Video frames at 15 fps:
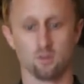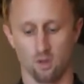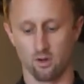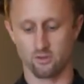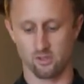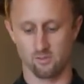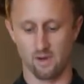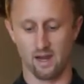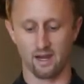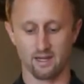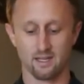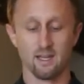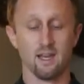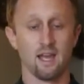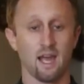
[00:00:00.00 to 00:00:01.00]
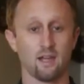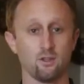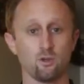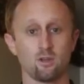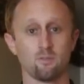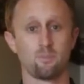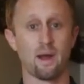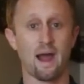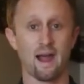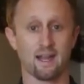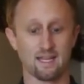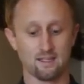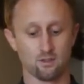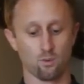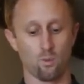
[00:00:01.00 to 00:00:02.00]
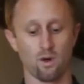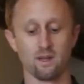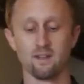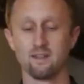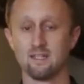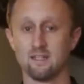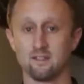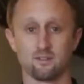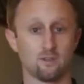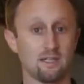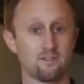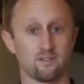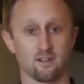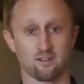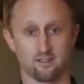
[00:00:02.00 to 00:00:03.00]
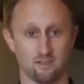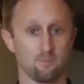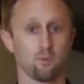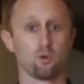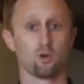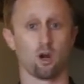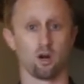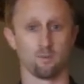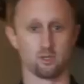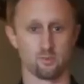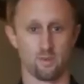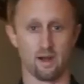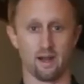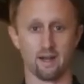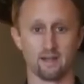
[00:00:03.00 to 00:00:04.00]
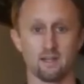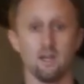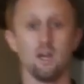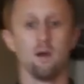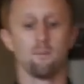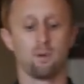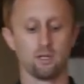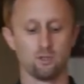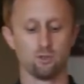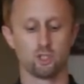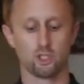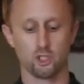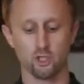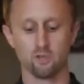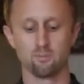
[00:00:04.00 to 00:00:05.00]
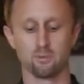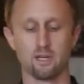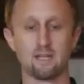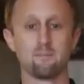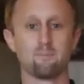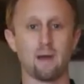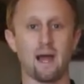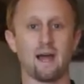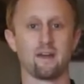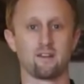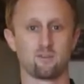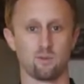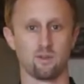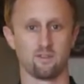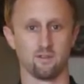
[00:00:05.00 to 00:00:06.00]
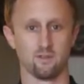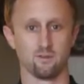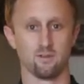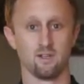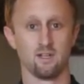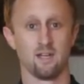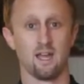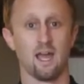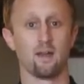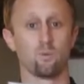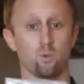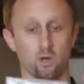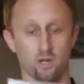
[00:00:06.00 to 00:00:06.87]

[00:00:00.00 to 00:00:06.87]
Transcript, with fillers: laundry bag, and you can pack either one of these or even a simple garbage bag, but you should bring bags with you. And